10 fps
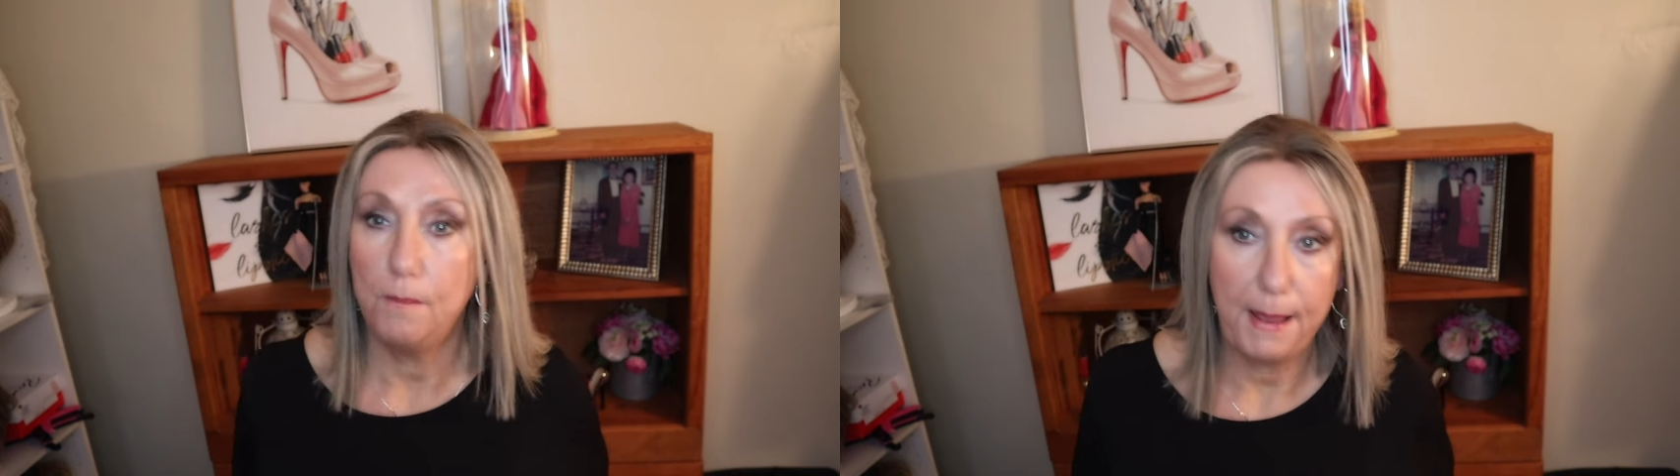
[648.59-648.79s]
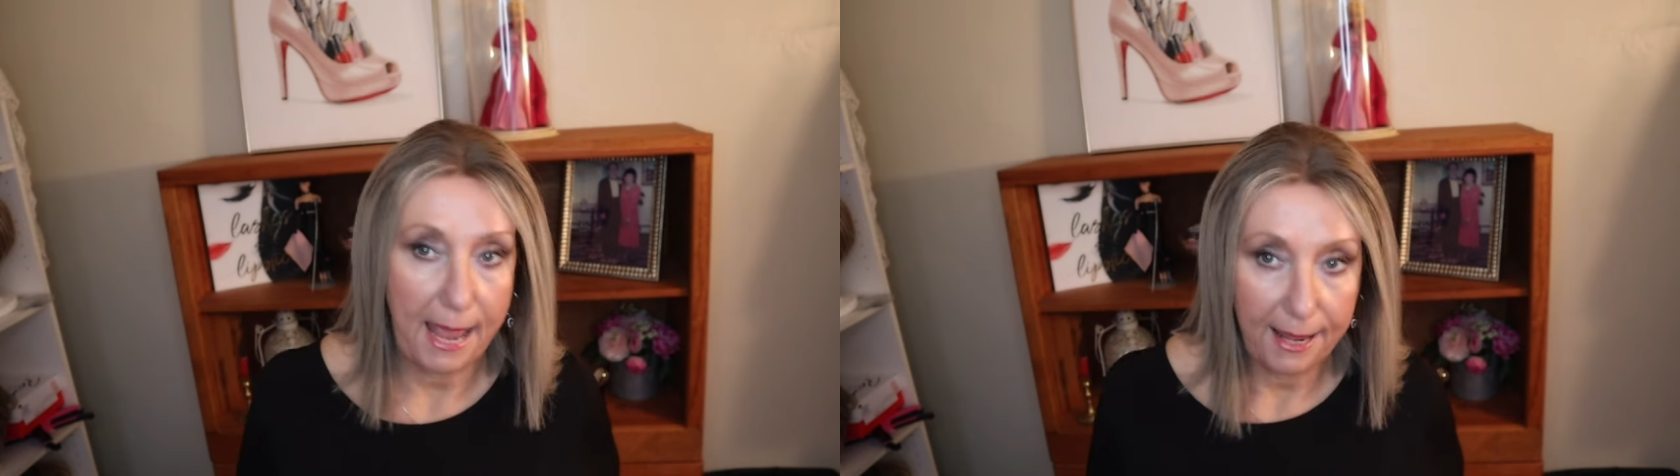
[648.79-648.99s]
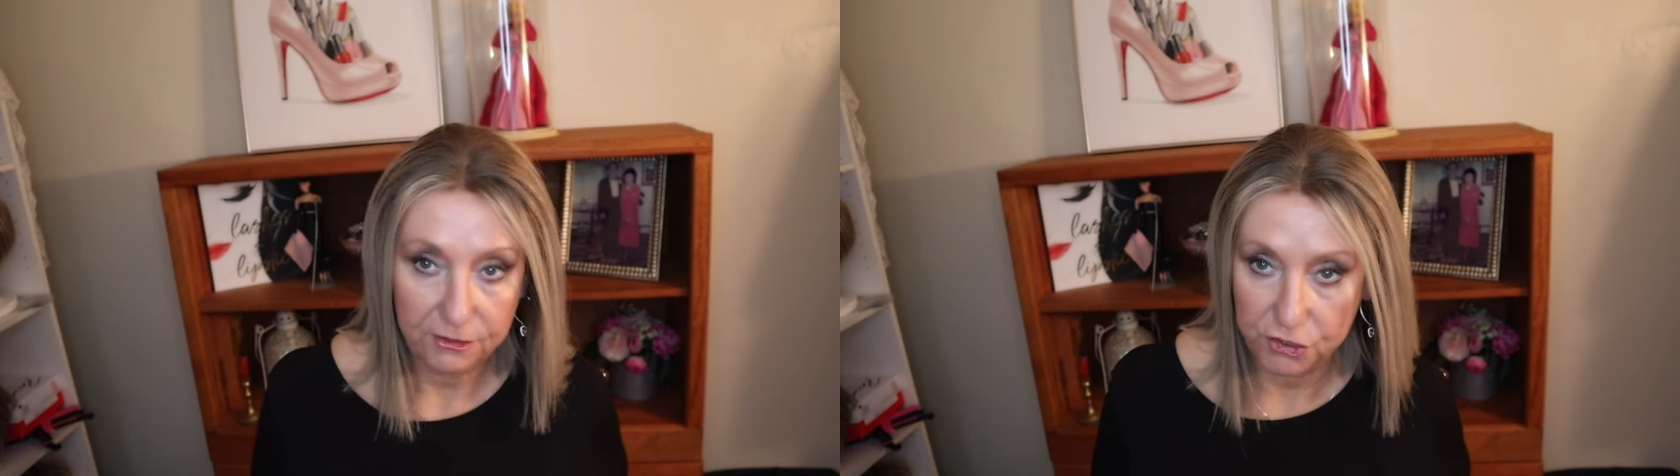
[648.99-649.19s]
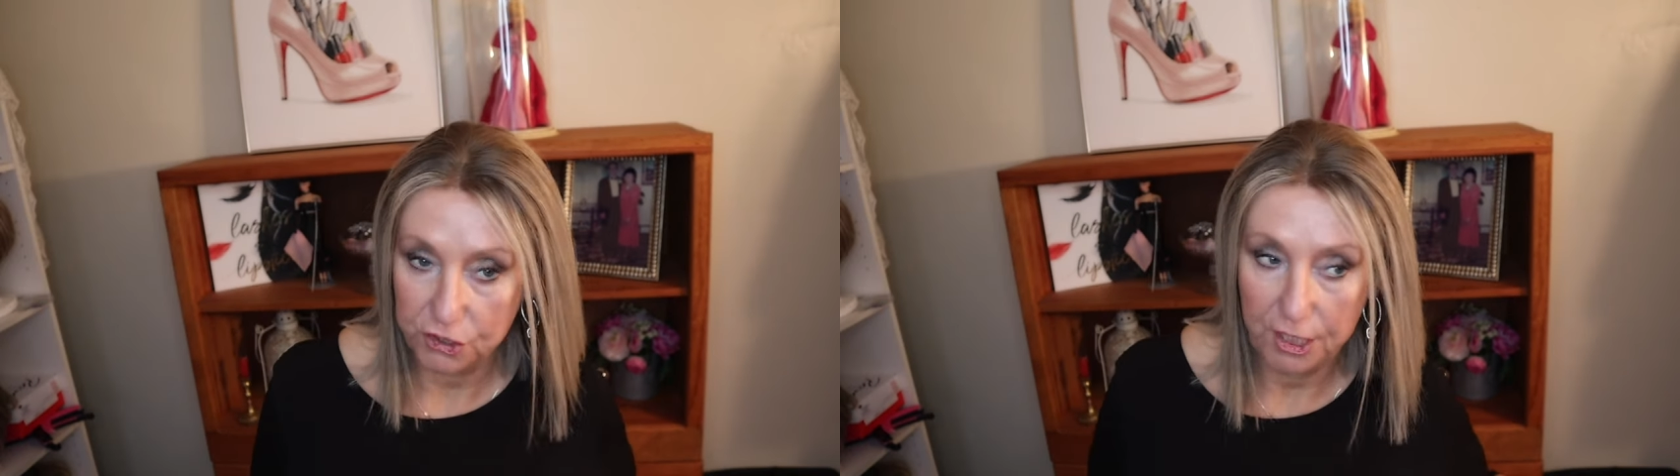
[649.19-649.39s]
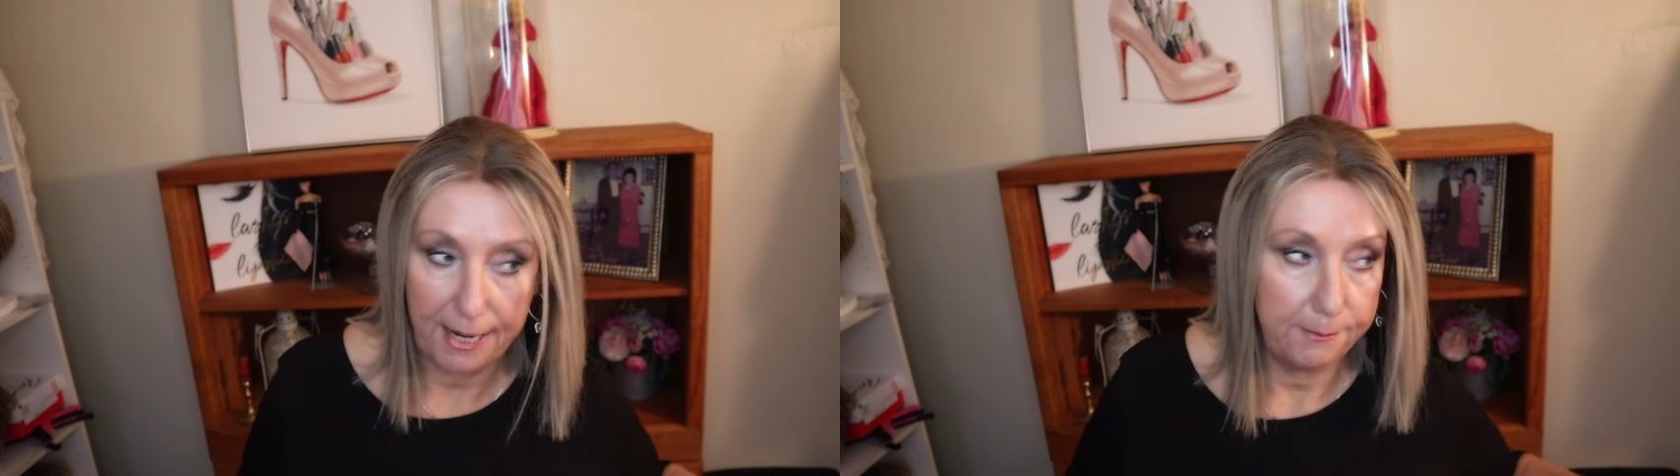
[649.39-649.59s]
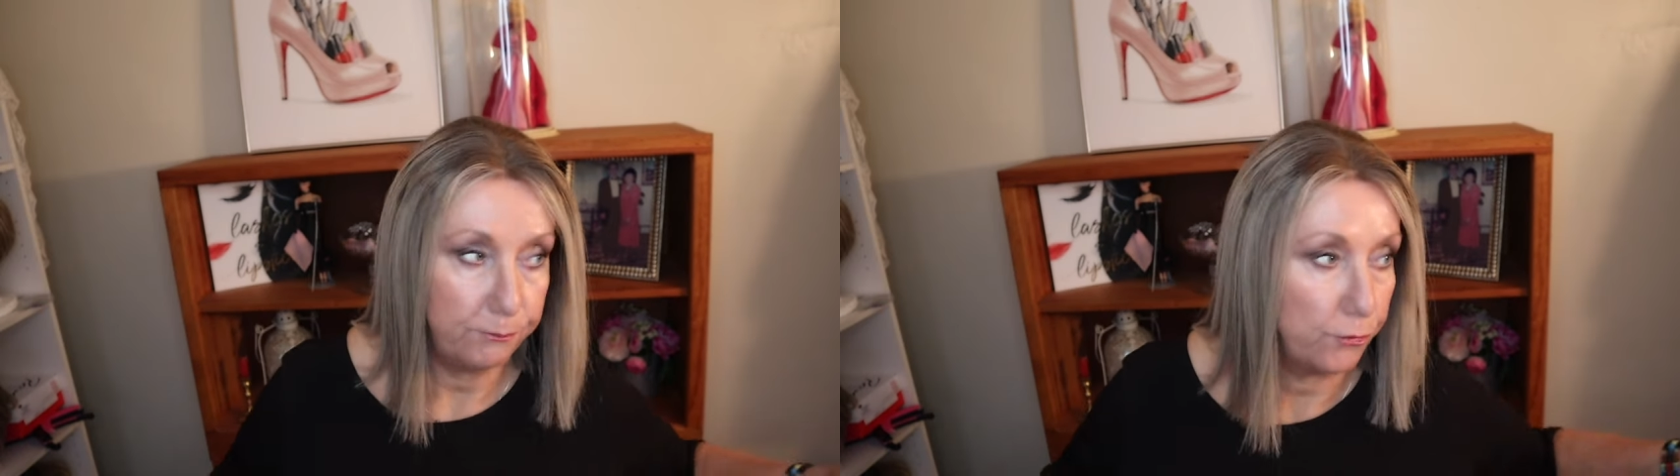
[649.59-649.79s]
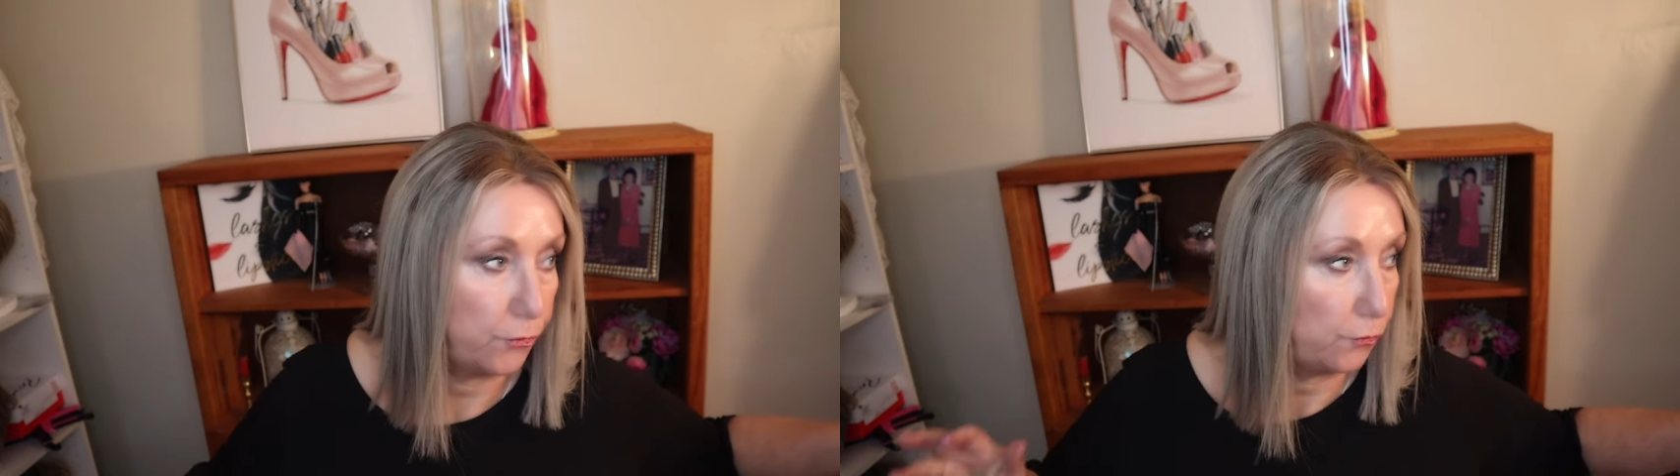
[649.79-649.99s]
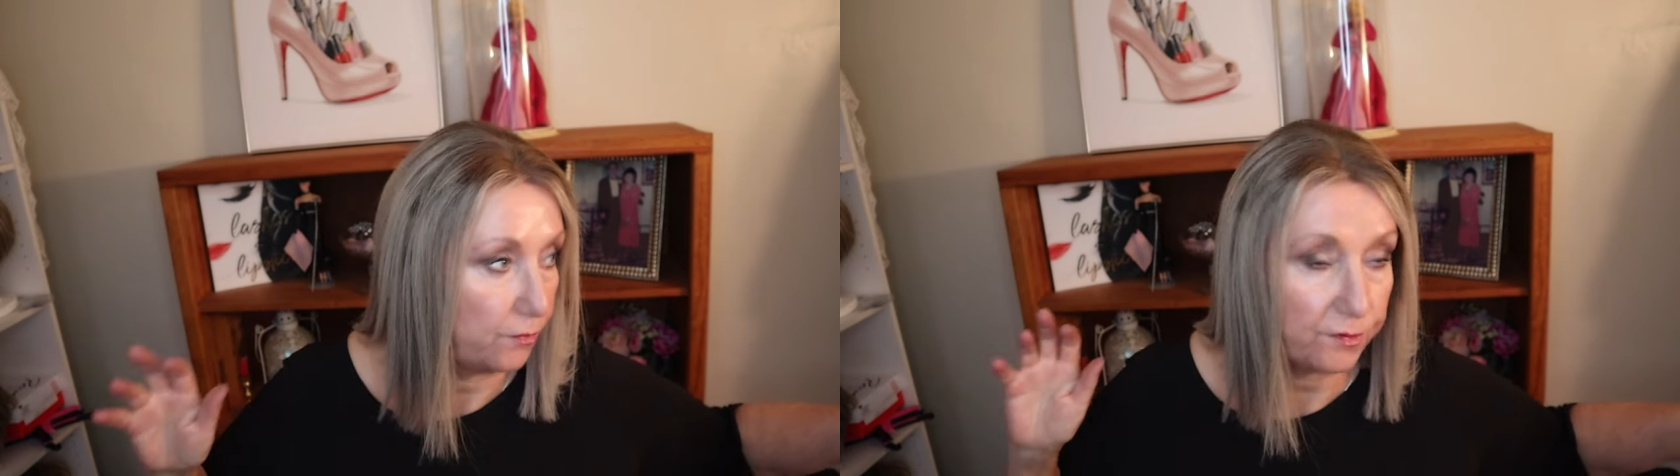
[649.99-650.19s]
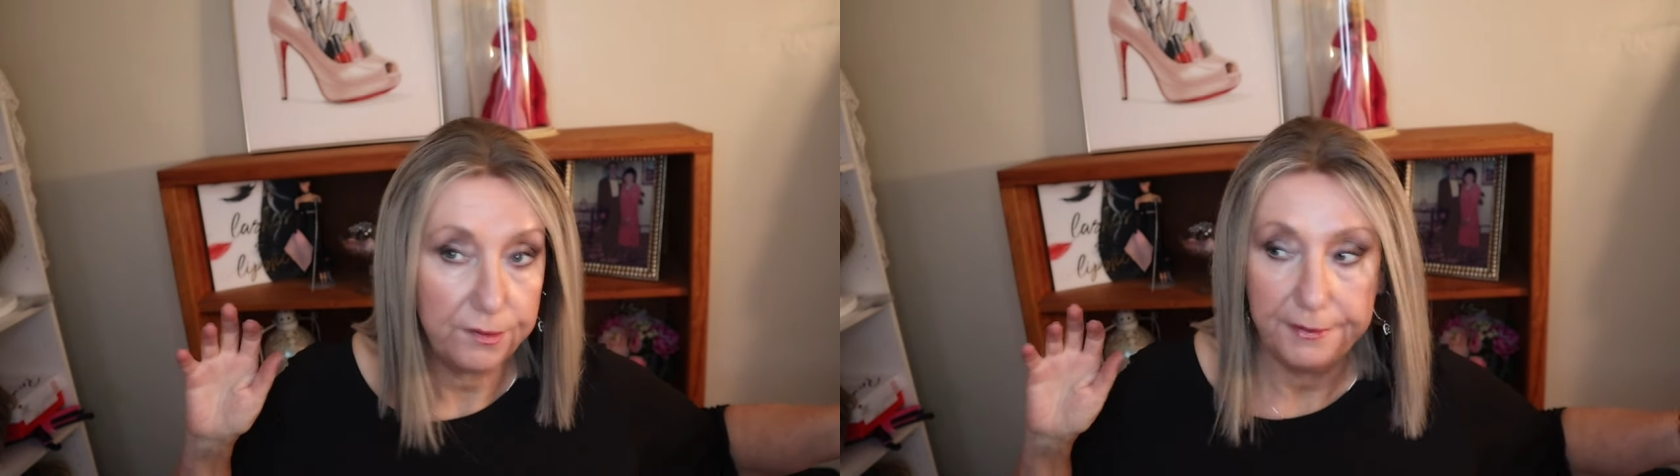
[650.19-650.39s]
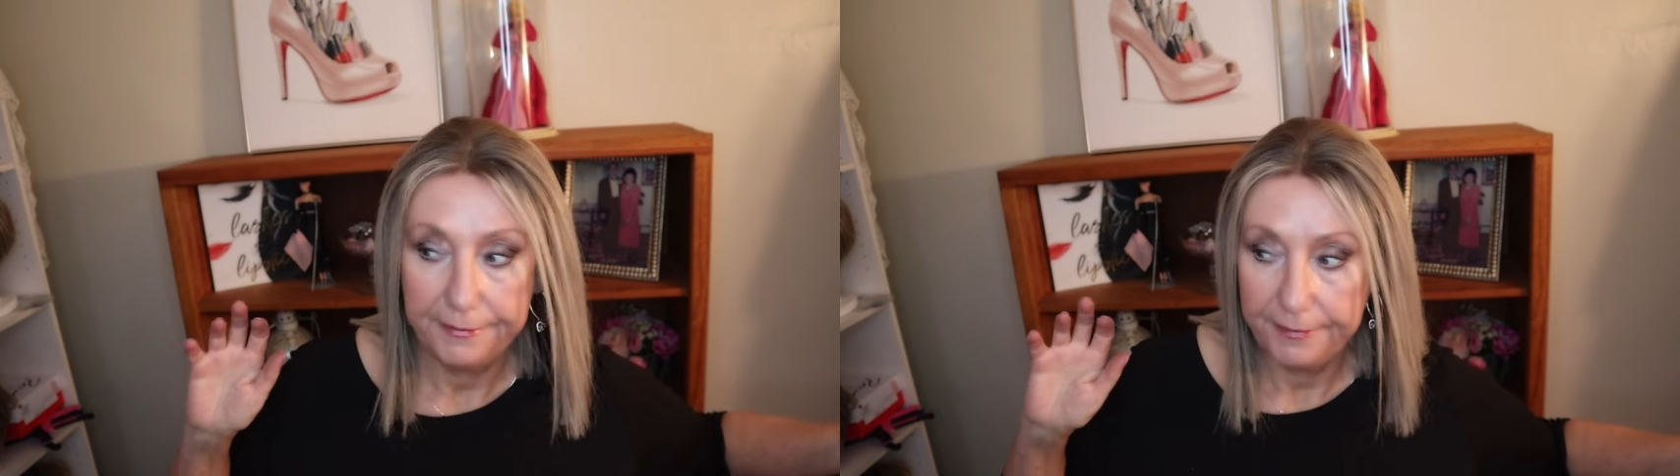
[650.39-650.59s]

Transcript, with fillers: batch and produce